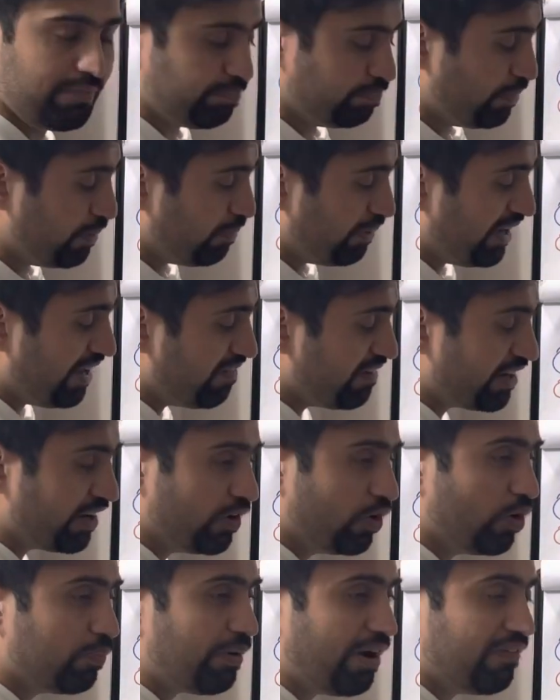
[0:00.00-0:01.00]
People having
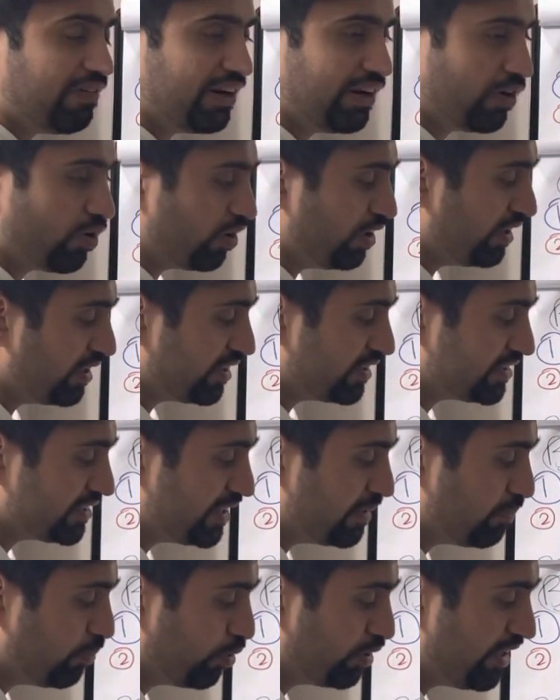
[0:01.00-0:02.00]
low power, low interest, he
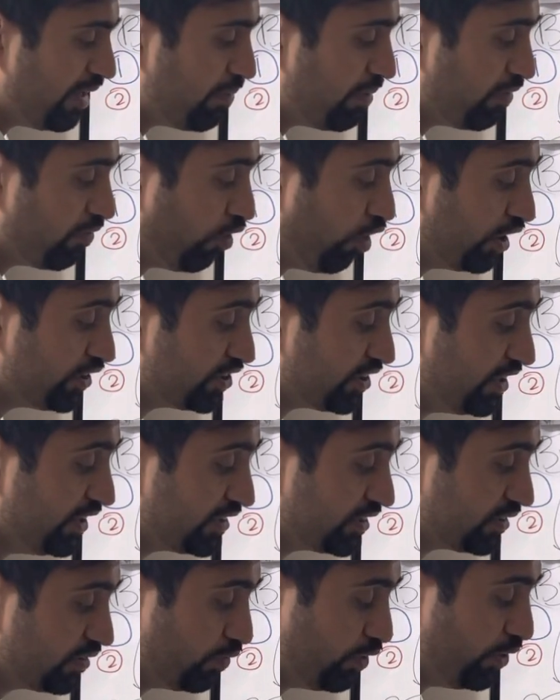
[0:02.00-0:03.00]
put them in watch
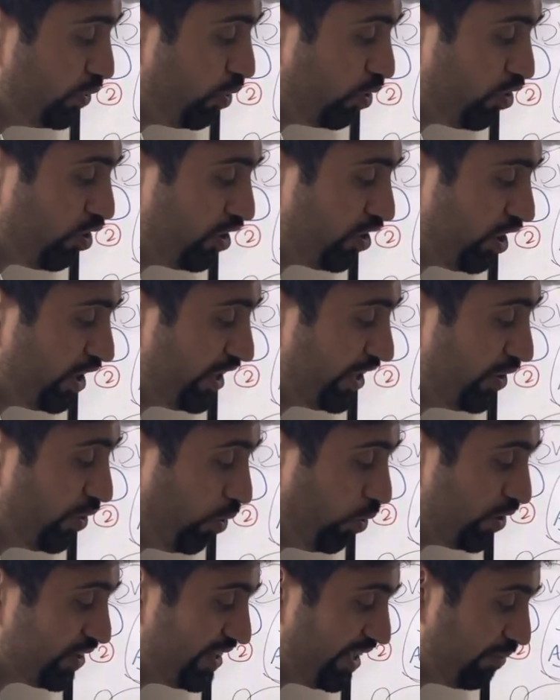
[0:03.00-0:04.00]
list. We do not
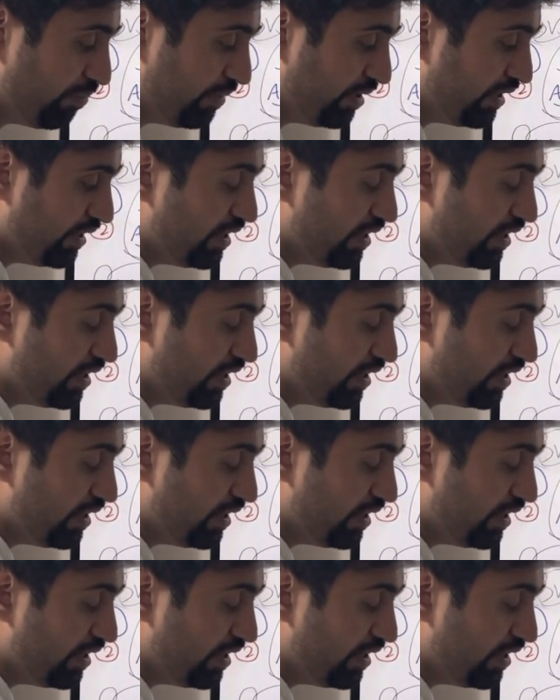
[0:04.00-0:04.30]
ignore them.